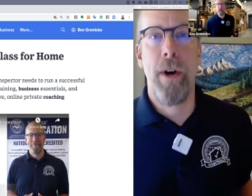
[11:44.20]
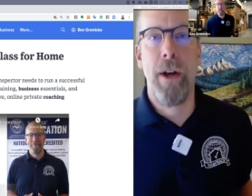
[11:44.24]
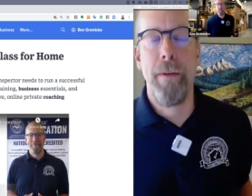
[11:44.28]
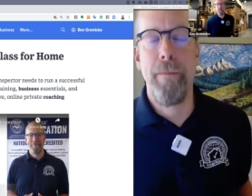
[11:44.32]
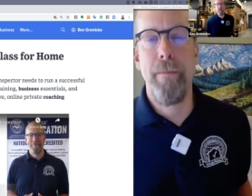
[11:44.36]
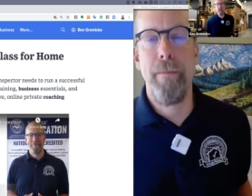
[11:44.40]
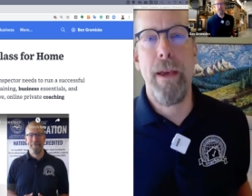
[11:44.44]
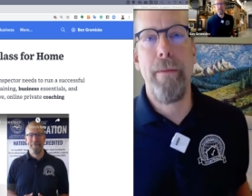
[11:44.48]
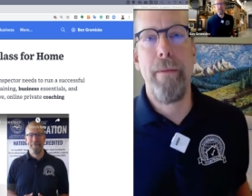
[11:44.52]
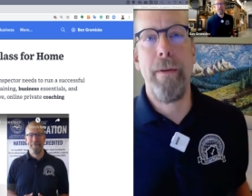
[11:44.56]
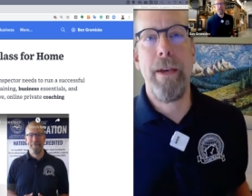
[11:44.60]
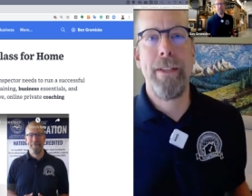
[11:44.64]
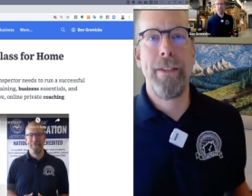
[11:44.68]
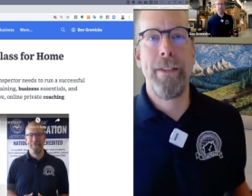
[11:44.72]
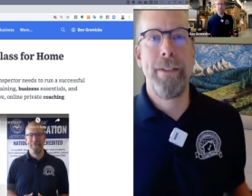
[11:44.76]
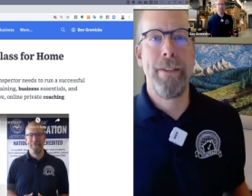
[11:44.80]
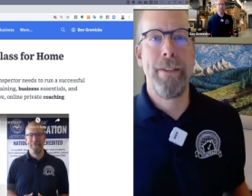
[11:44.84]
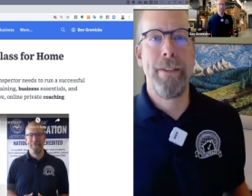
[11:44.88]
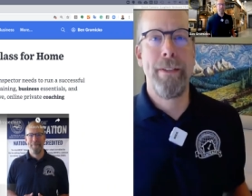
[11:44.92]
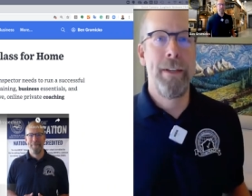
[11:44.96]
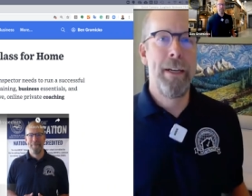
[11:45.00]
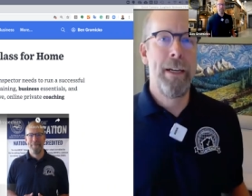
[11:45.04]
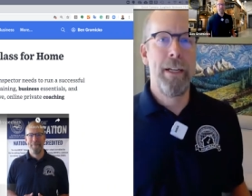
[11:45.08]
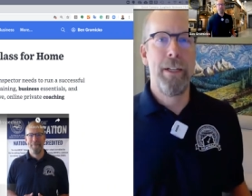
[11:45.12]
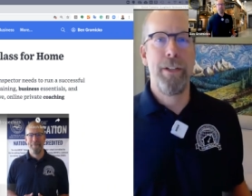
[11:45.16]
Maybe it's
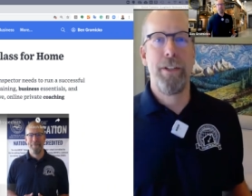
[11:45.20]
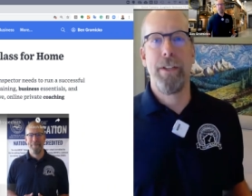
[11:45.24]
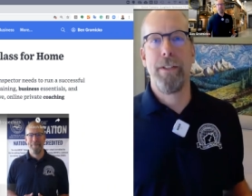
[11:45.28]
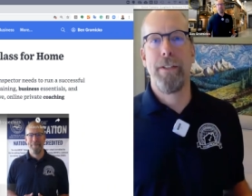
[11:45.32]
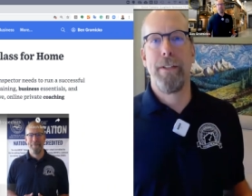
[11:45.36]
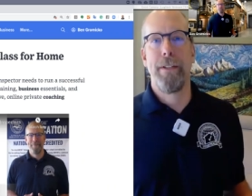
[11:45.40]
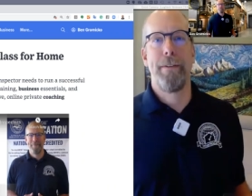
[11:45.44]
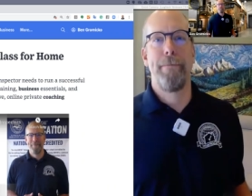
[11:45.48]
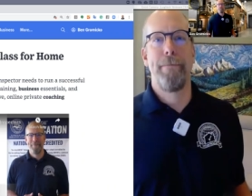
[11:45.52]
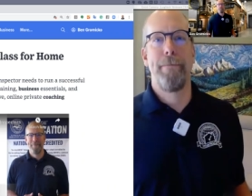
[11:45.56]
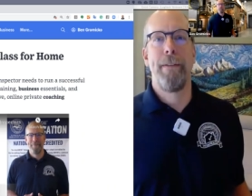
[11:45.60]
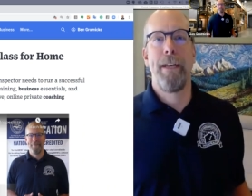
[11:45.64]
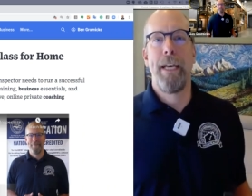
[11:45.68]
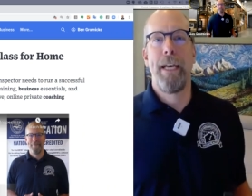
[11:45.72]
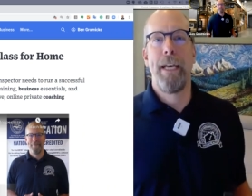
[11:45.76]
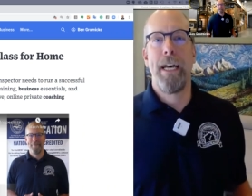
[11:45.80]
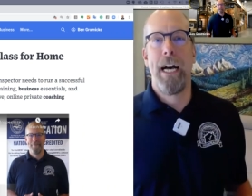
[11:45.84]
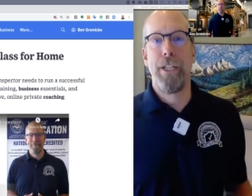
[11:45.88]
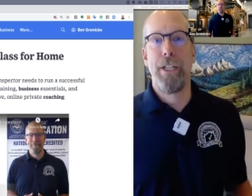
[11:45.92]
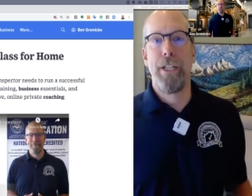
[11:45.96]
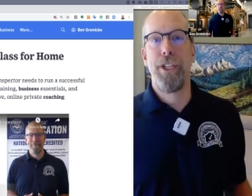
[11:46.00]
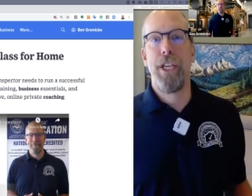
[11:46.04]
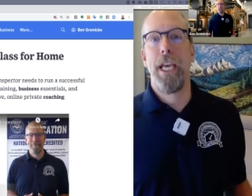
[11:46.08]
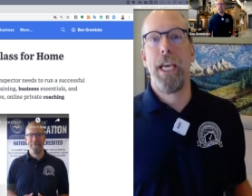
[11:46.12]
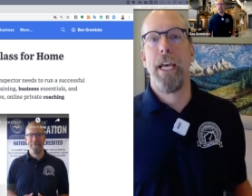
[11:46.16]
just a, a
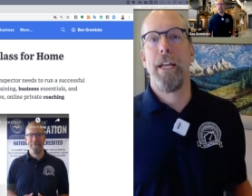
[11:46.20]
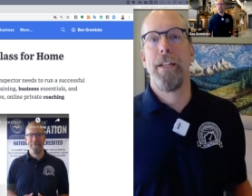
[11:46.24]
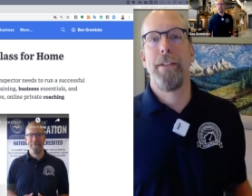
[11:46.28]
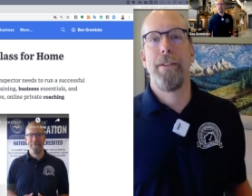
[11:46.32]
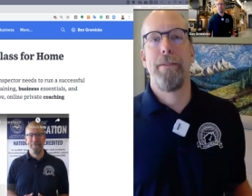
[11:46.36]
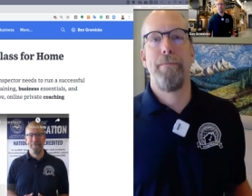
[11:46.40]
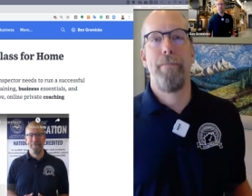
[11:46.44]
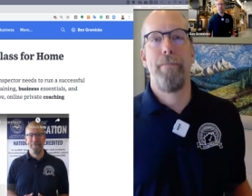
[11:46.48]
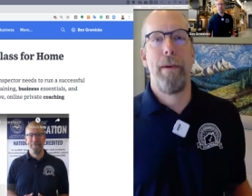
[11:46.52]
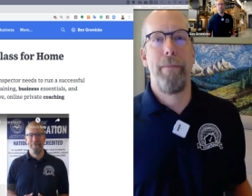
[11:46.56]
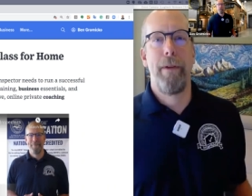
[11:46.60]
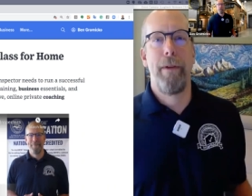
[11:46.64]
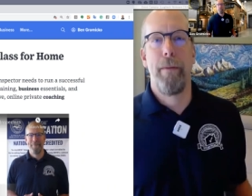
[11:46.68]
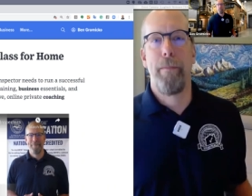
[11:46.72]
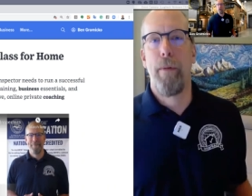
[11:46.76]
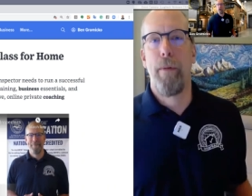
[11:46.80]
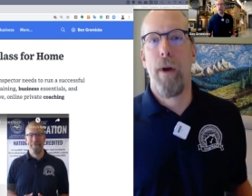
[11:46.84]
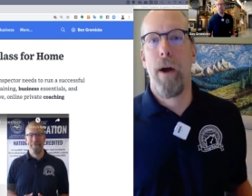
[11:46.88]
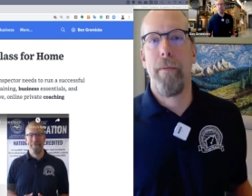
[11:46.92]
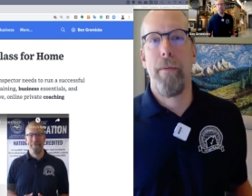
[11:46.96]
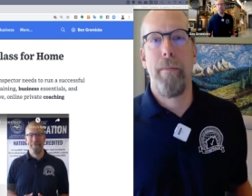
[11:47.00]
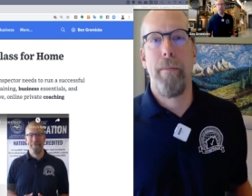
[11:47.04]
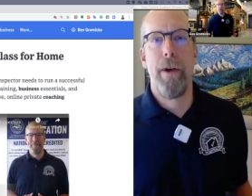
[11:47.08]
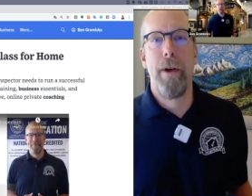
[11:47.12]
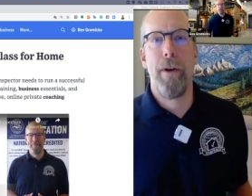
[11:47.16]
chance, maybe a
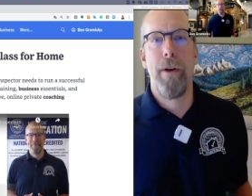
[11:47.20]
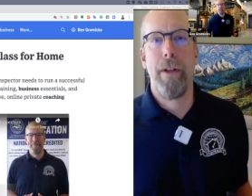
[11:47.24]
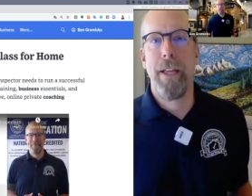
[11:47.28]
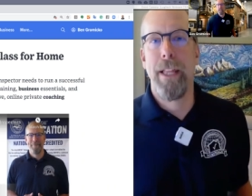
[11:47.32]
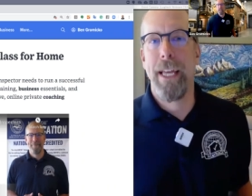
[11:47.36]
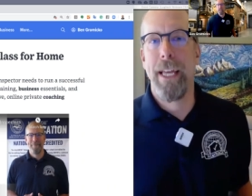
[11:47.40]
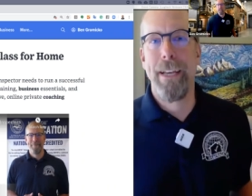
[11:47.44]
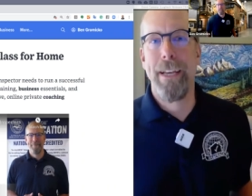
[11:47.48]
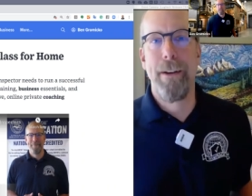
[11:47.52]
probability, like